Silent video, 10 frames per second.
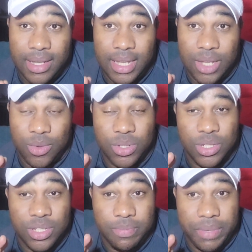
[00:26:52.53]
He
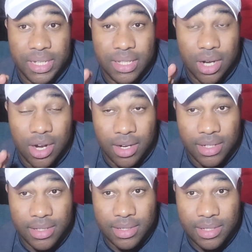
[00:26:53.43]
was spot
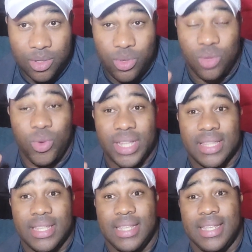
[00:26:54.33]
on with
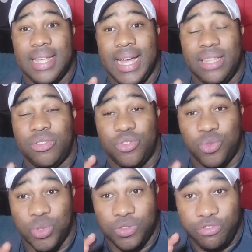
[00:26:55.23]
what he had to
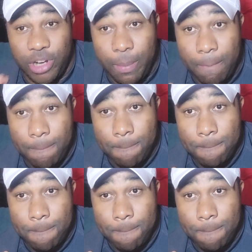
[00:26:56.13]
choose from.